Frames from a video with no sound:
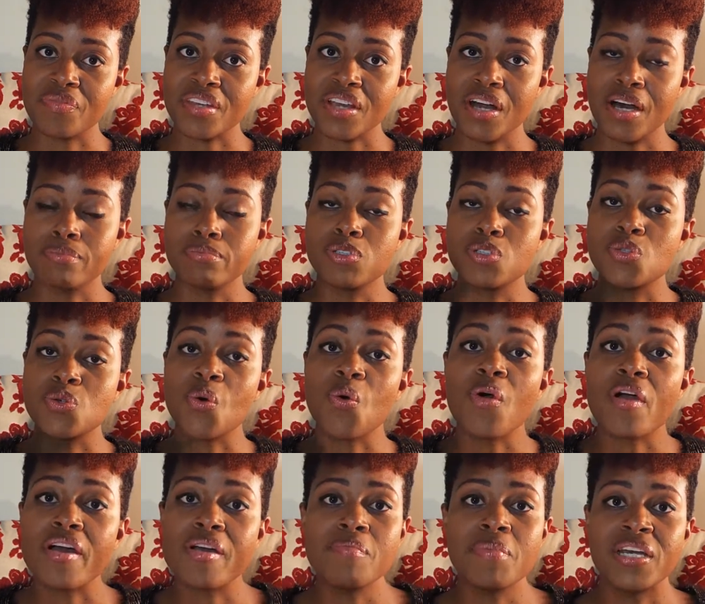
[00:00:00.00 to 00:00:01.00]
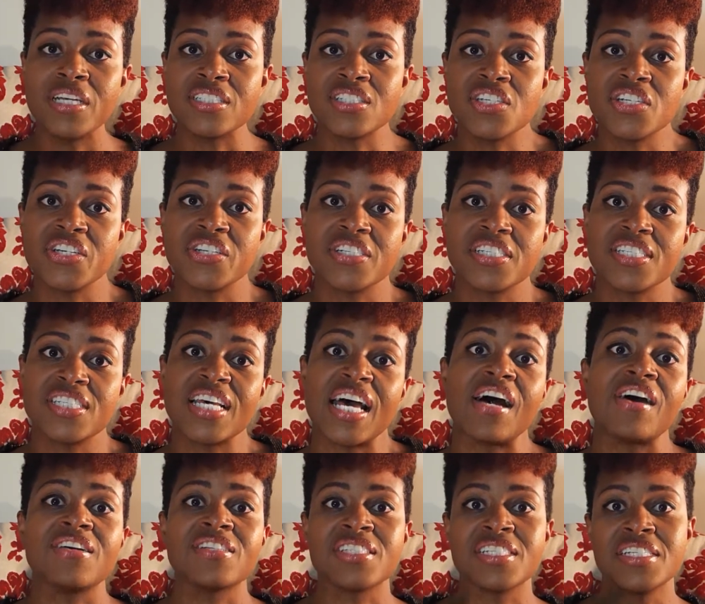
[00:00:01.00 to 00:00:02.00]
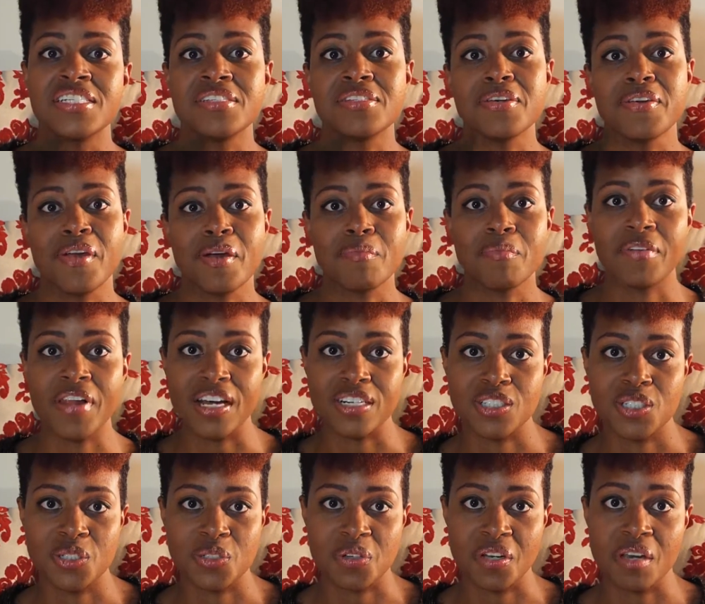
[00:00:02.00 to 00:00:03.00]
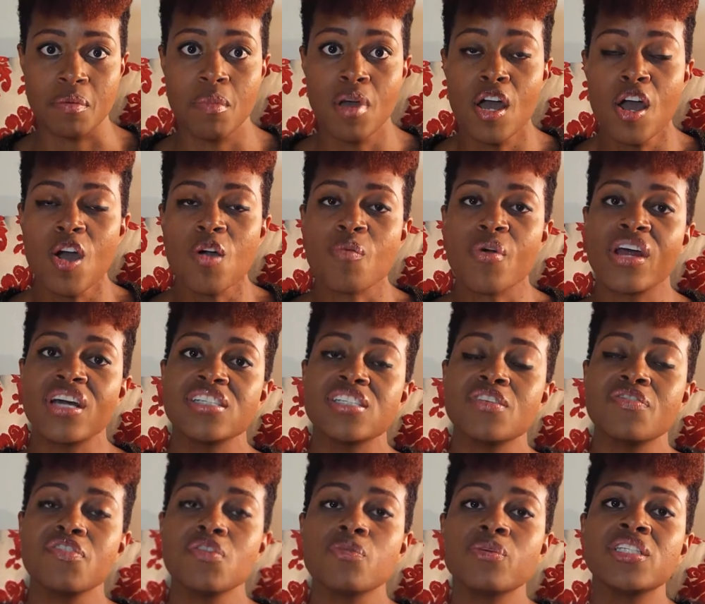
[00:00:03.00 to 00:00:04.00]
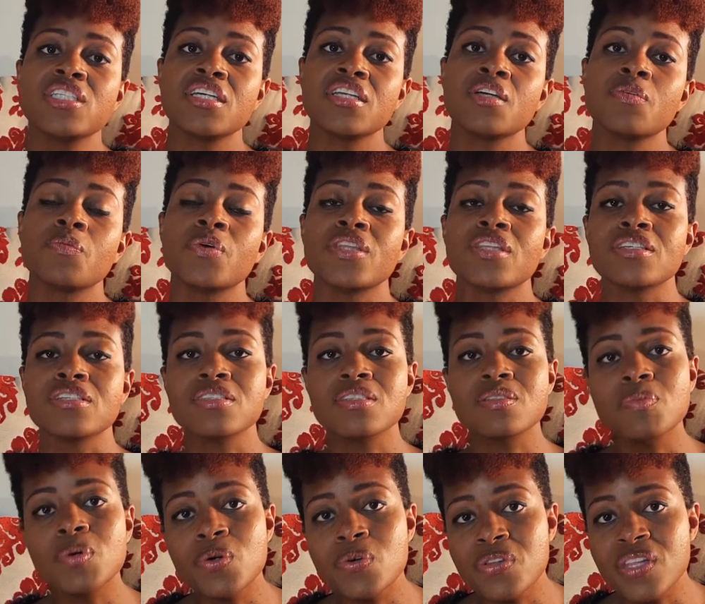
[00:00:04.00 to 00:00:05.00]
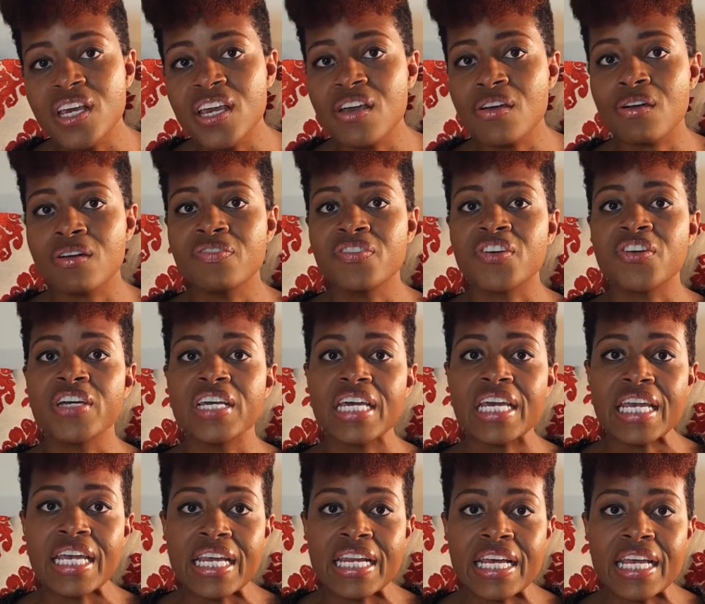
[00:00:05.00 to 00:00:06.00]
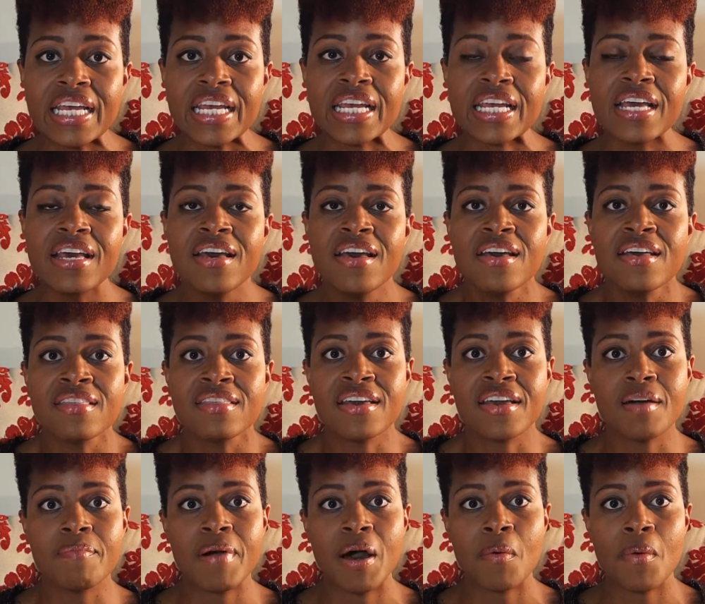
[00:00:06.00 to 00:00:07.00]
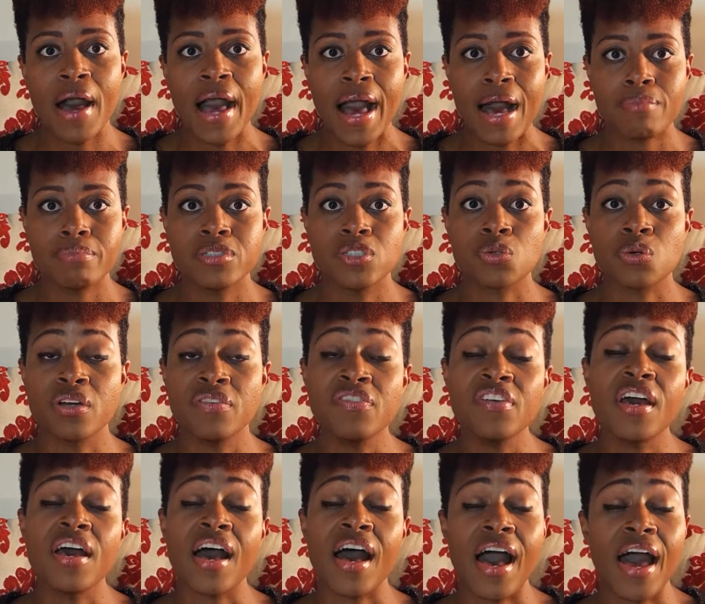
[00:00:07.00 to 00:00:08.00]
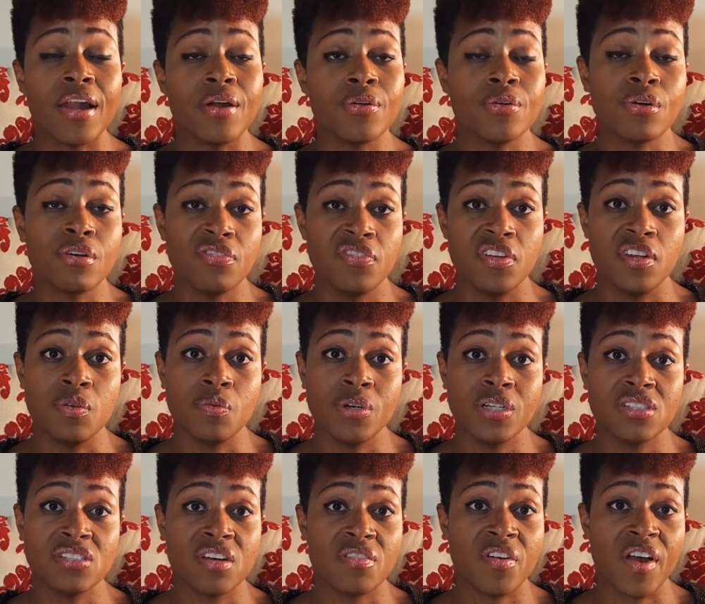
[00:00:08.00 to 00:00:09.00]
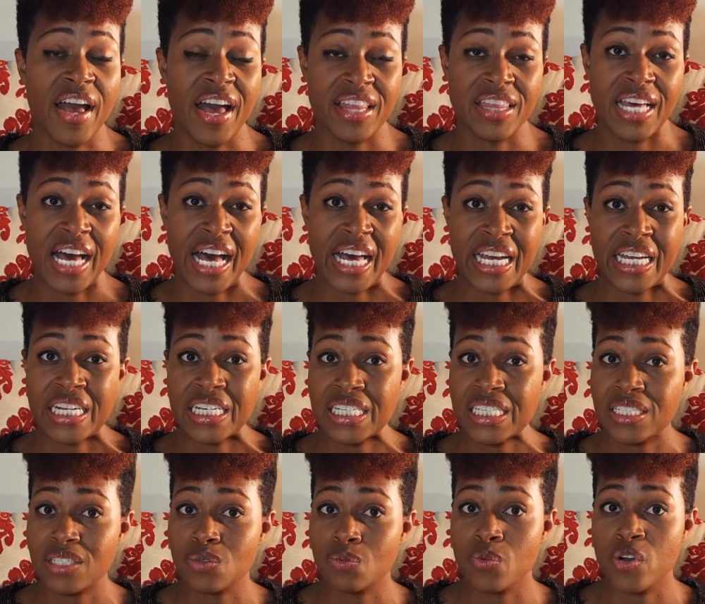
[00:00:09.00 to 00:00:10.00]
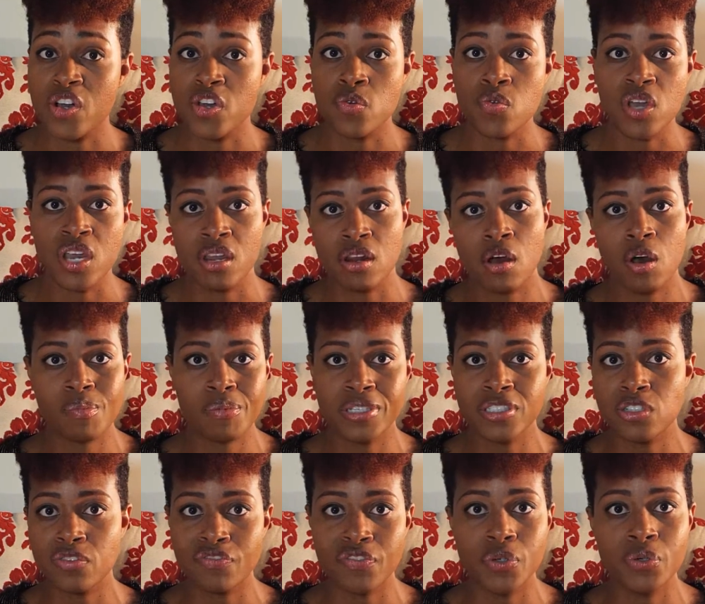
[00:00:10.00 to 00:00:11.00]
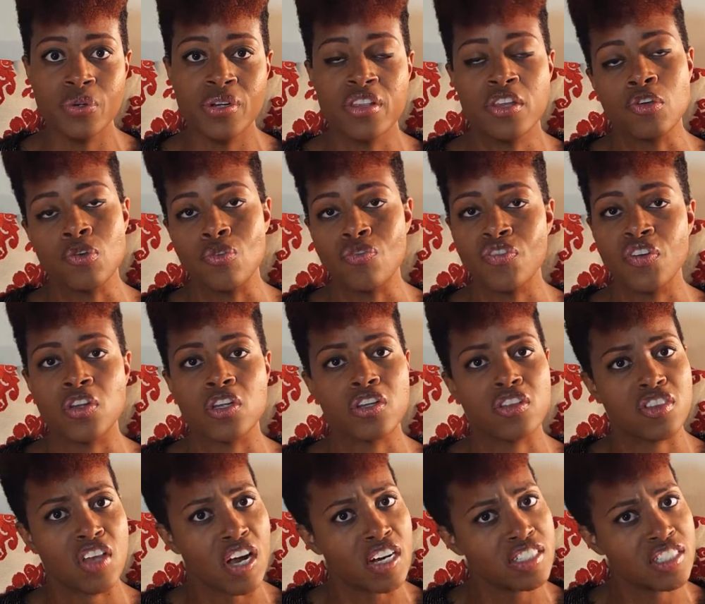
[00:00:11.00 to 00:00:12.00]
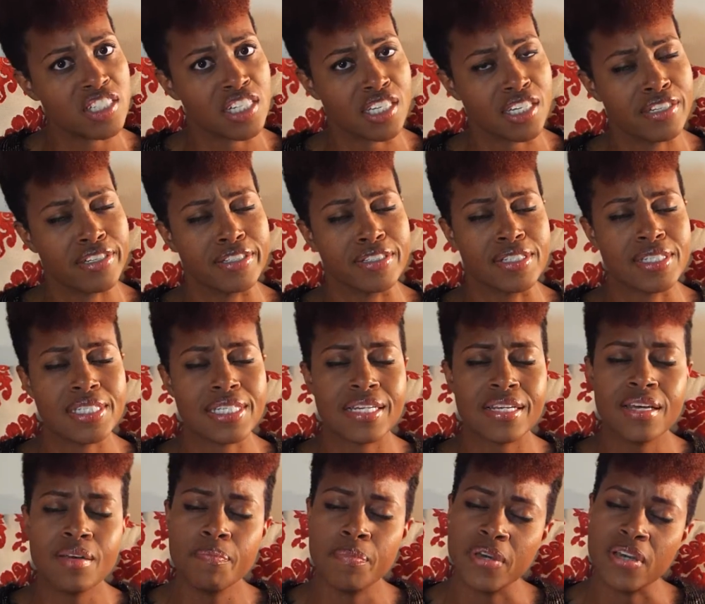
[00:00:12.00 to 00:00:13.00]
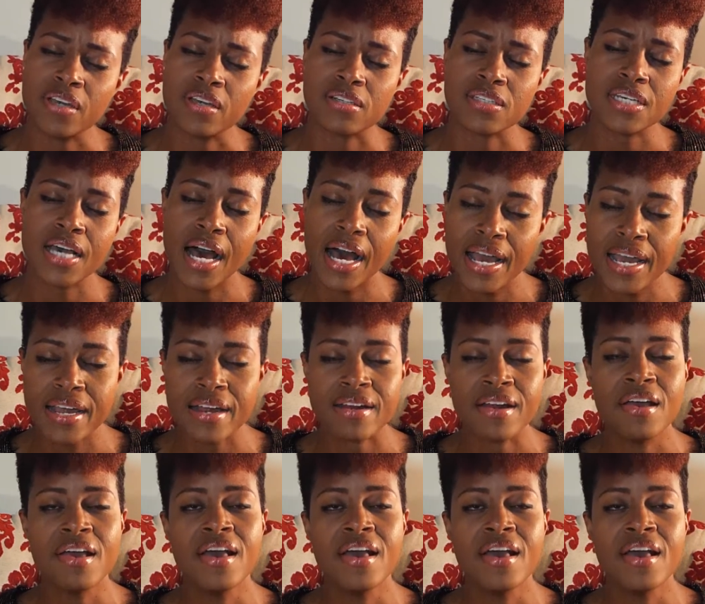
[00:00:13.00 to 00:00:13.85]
absorb into your cells and into your bloodstream. Whereas if you were dealing with a smoothie, or if you're eating, think about what happens. Or I don't know if anyone's ever had the itis where you eat a whole bunch of food and then you feel lethargic and you're sleepy, you're tired.